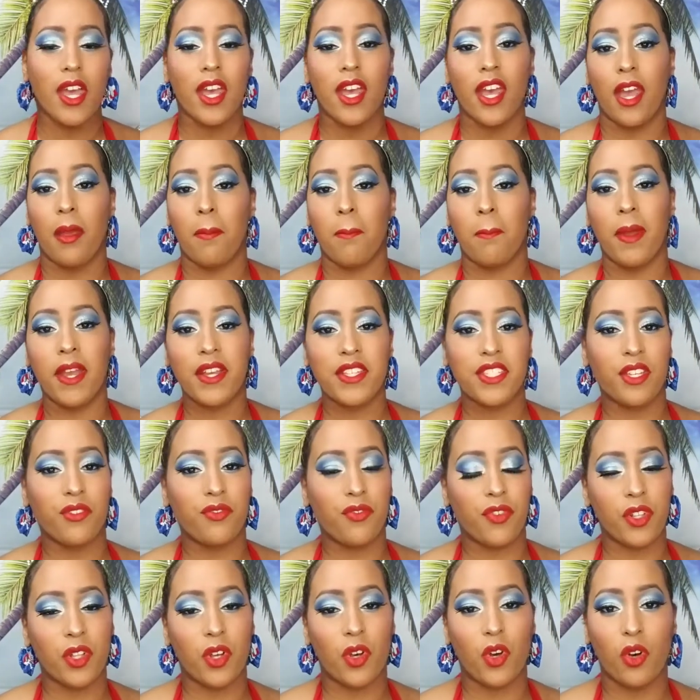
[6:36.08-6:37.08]
and makes it
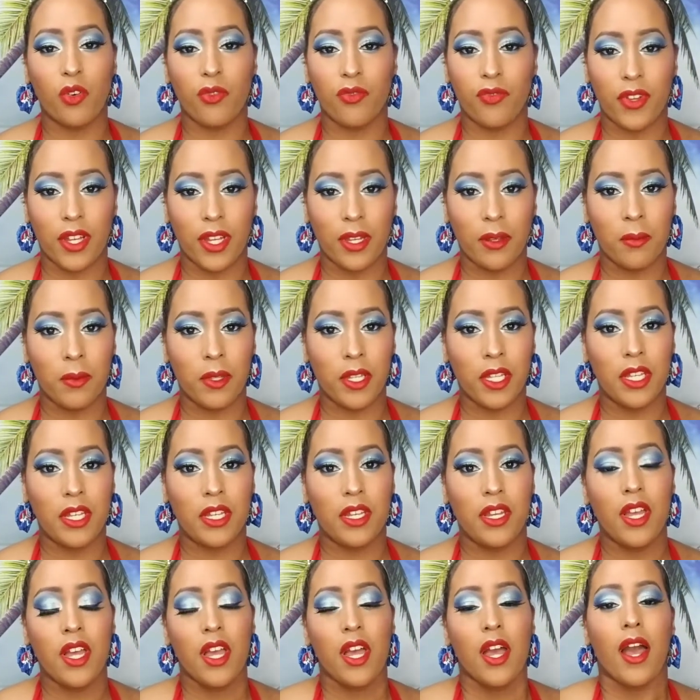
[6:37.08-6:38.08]
for the whole family.
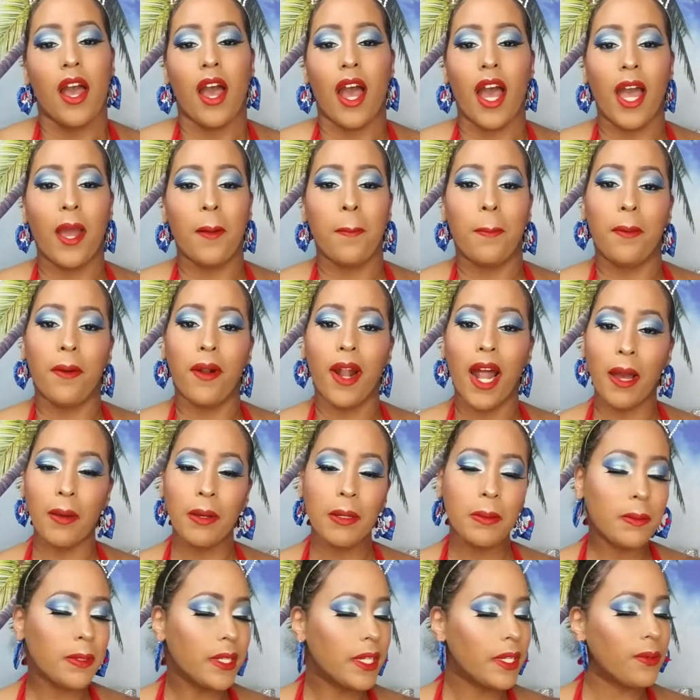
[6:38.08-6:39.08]
I
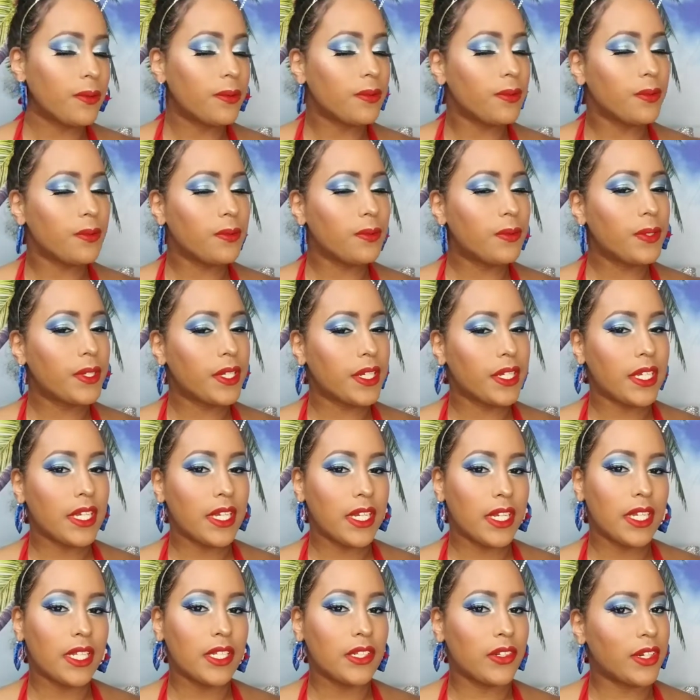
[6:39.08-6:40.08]
probably wouldn't eat
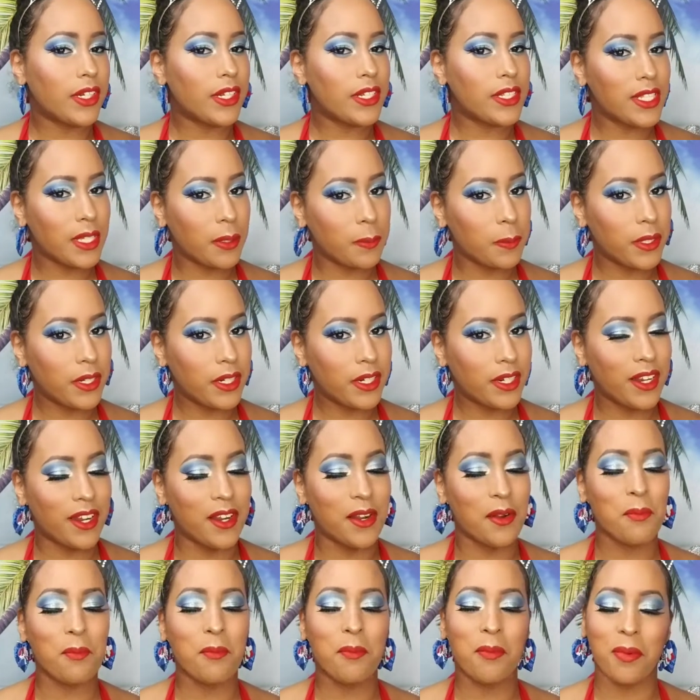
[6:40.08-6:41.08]
it during the summer,
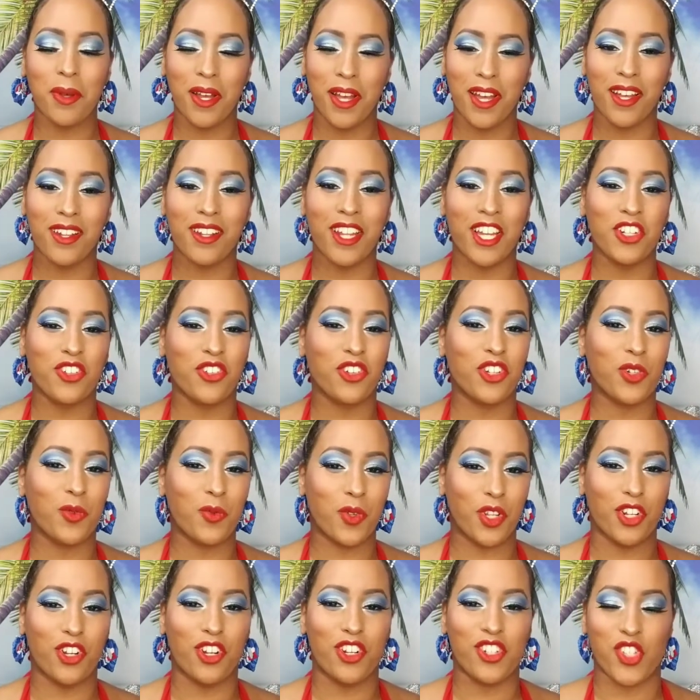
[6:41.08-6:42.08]
but like during the
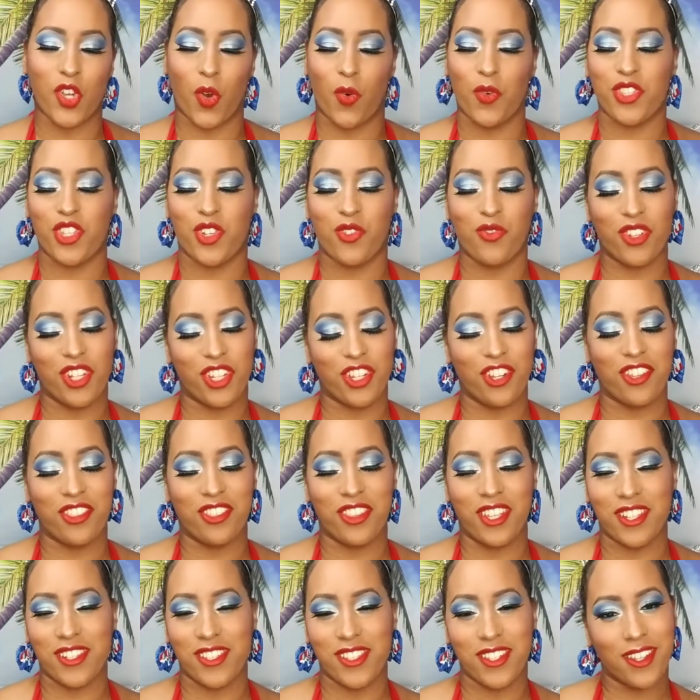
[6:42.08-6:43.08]
winter, it's always a really good
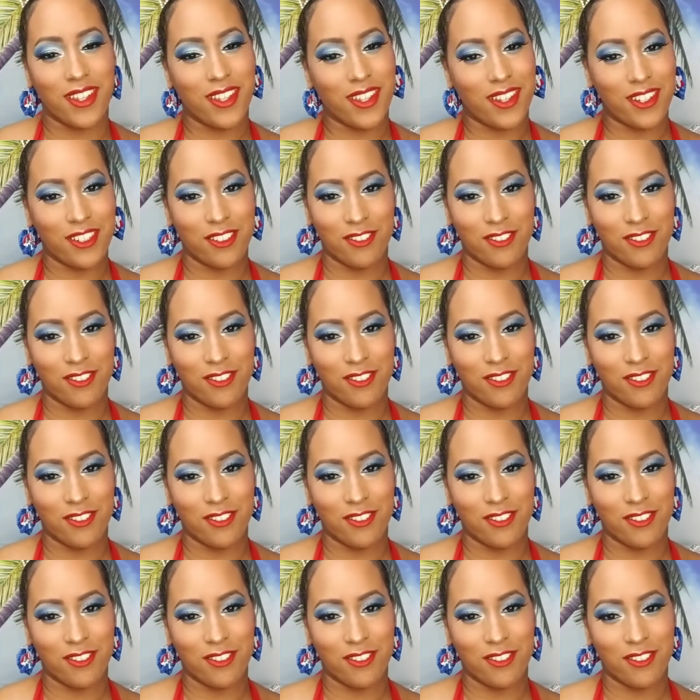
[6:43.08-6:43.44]
thing to eat.